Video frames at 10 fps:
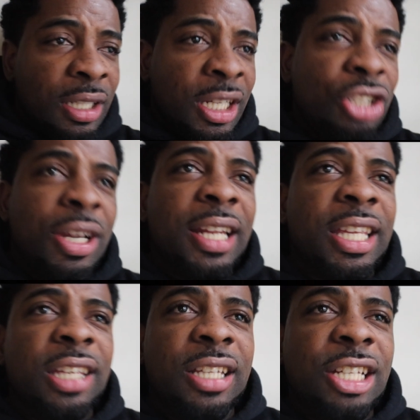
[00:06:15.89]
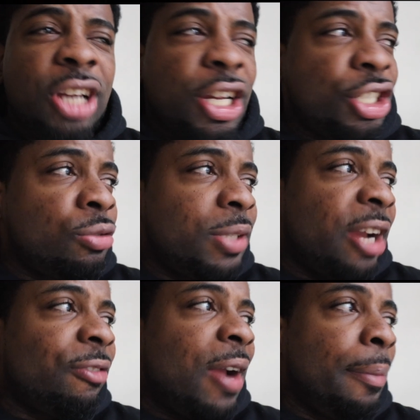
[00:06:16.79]
They try to shoot
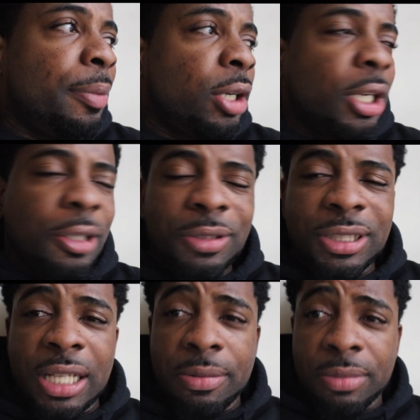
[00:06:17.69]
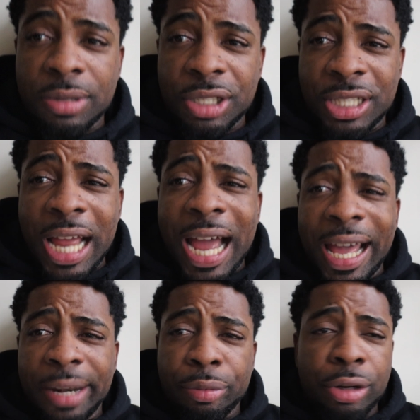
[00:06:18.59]
that rapper, what's his name?
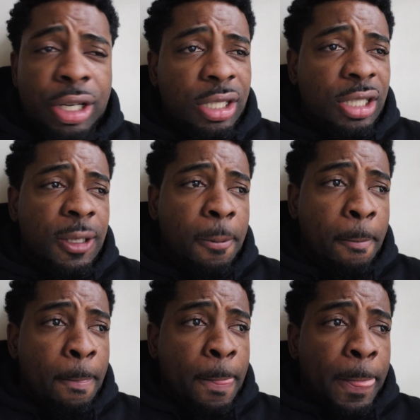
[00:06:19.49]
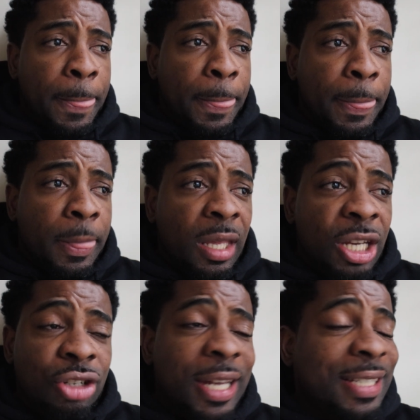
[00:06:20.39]
Shaha the Prince. They
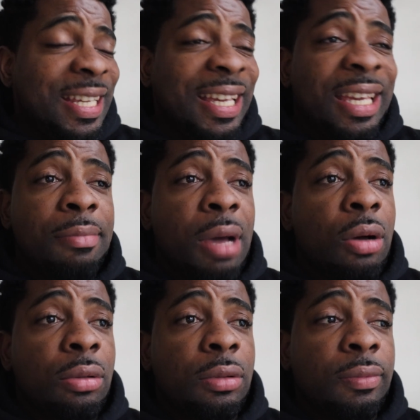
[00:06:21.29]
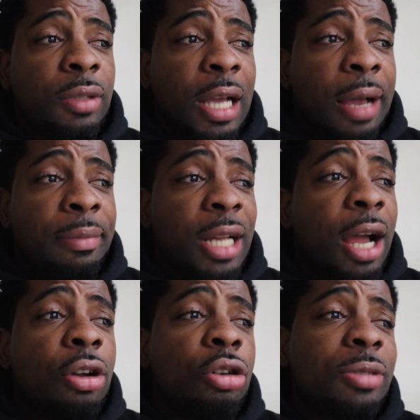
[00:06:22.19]
try to take him out. I mean,
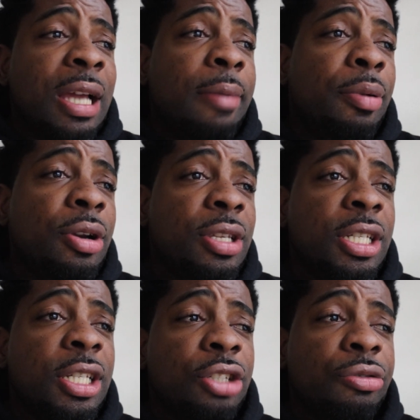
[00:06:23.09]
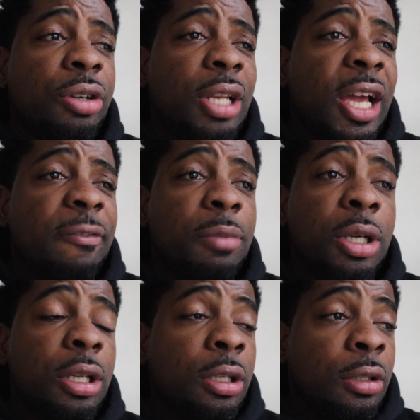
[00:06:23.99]
I don't know what type of person he is in real life,
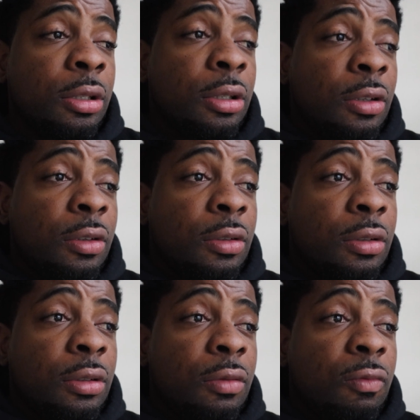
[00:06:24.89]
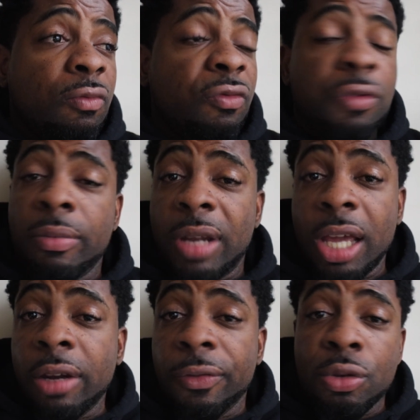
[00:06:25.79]
but from the
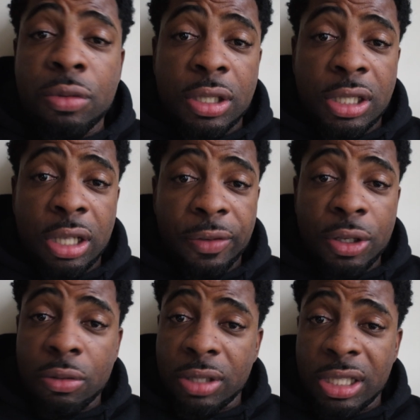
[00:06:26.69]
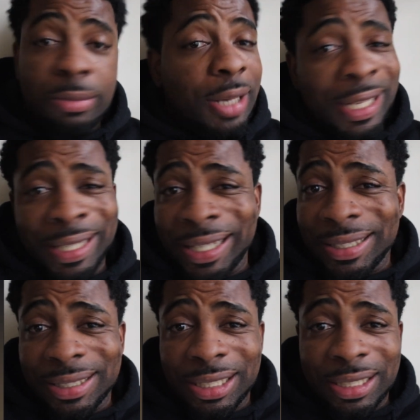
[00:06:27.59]
interviews and stuff, he don't seem like he
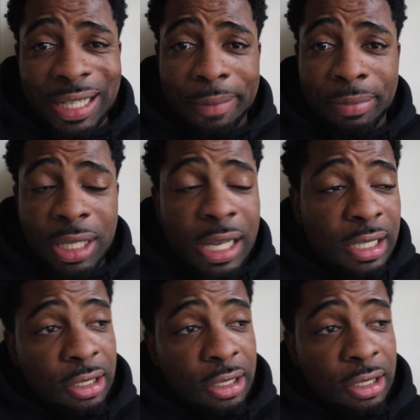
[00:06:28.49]
into none of that BS.